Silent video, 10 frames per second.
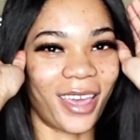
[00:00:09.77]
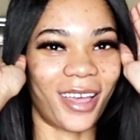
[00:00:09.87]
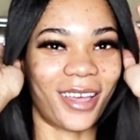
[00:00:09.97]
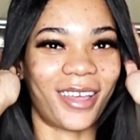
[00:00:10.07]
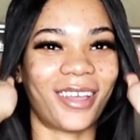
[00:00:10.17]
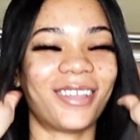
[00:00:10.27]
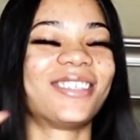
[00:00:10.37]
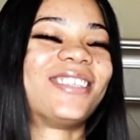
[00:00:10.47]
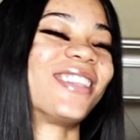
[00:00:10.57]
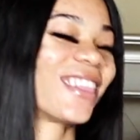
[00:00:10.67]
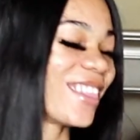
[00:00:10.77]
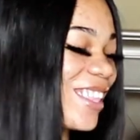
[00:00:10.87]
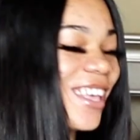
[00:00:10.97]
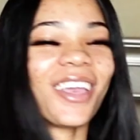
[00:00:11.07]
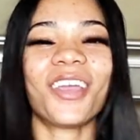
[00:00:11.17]
guys,
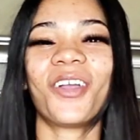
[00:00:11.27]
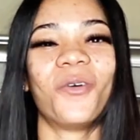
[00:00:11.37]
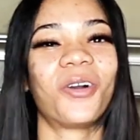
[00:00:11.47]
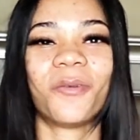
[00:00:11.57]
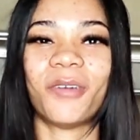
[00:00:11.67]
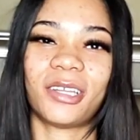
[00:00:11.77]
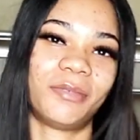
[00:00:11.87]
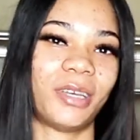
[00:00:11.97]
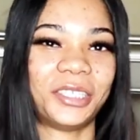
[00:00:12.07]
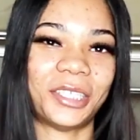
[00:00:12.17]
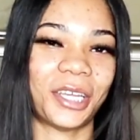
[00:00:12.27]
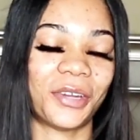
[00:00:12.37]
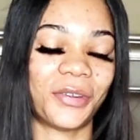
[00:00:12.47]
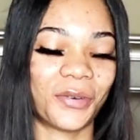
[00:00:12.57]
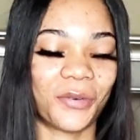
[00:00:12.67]
welcome back to my
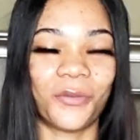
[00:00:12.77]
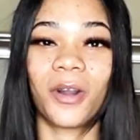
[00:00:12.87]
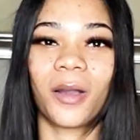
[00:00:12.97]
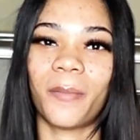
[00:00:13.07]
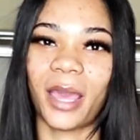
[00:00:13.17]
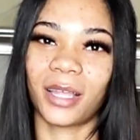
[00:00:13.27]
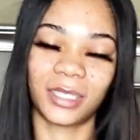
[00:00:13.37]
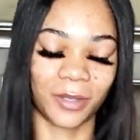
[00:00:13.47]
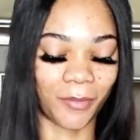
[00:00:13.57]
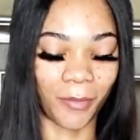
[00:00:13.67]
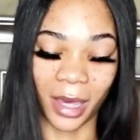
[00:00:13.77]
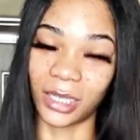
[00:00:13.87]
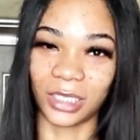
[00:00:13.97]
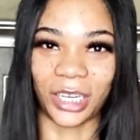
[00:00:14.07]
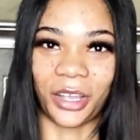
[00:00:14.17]
channel. Welcome back to my
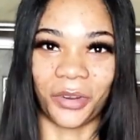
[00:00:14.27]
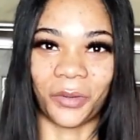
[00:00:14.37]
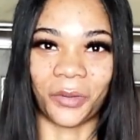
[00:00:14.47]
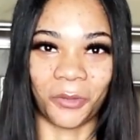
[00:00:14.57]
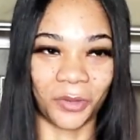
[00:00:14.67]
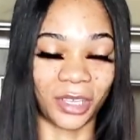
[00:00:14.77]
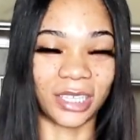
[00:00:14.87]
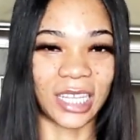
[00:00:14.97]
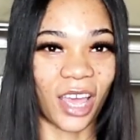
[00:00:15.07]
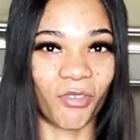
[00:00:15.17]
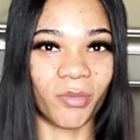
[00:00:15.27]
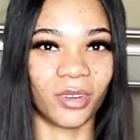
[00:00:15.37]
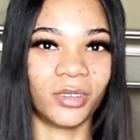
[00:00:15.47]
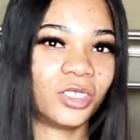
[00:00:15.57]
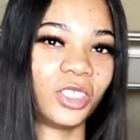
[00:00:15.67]
channel because I haven't been
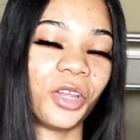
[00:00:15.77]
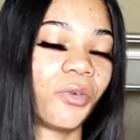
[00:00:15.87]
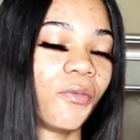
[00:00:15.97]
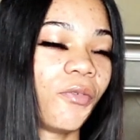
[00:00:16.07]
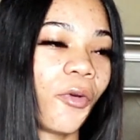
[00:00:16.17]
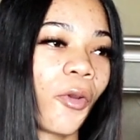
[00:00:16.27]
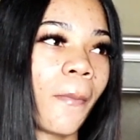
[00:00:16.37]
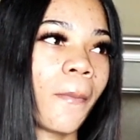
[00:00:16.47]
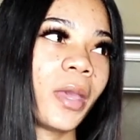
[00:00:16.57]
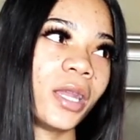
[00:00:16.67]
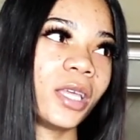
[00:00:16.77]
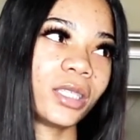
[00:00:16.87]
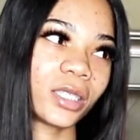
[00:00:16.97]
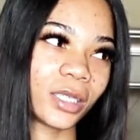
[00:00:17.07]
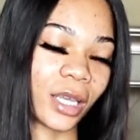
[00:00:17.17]
on this channel for a
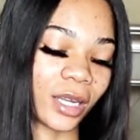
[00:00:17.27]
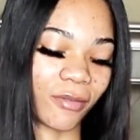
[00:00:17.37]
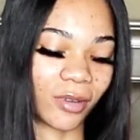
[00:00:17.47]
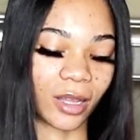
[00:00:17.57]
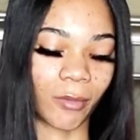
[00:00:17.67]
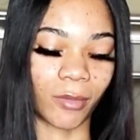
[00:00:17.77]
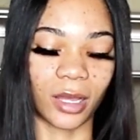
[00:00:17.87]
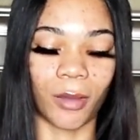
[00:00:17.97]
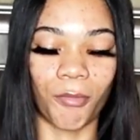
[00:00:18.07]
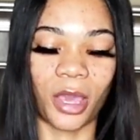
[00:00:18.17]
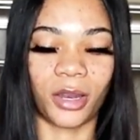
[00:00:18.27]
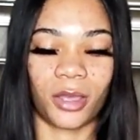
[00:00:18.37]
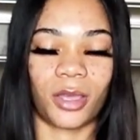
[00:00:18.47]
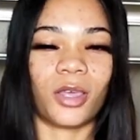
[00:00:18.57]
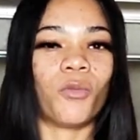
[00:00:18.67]
minute and I feel like I'm like
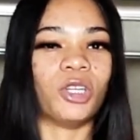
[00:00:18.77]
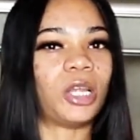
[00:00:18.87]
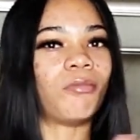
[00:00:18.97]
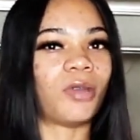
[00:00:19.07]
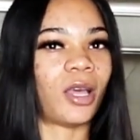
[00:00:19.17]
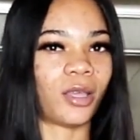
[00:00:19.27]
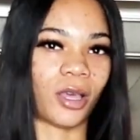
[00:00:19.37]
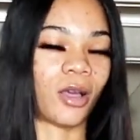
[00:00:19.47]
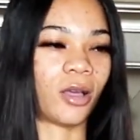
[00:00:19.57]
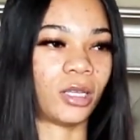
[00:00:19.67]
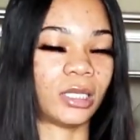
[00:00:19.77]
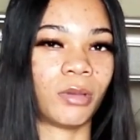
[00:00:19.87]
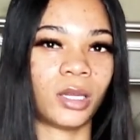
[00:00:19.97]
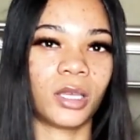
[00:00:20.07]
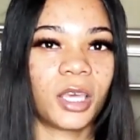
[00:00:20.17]
abandoning it, which I'm not, y'all, because I'm
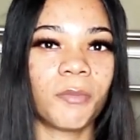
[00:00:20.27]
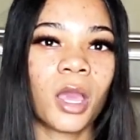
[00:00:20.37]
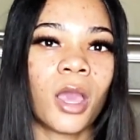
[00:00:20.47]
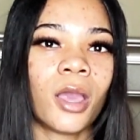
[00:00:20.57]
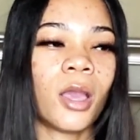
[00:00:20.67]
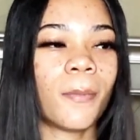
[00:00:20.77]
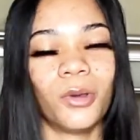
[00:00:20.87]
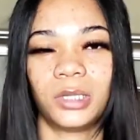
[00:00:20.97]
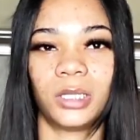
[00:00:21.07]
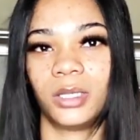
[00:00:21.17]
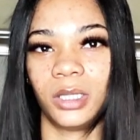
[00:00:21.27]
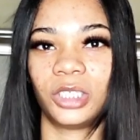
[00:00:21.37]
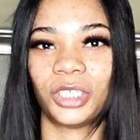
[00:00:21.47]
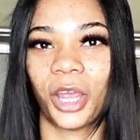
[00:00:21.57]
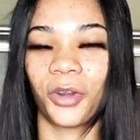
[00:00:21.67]
gonna keep posting on this
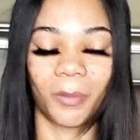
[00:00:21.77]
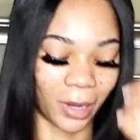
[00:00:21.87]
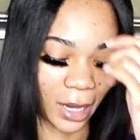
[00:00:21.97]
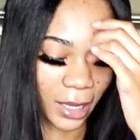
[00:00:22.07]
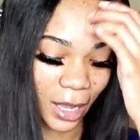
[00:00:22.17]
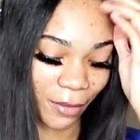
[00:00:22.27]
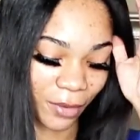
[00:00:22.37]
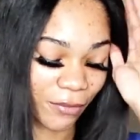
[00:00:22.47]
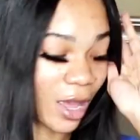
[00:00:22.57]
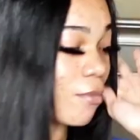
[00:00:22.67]
channel. But like, if y'all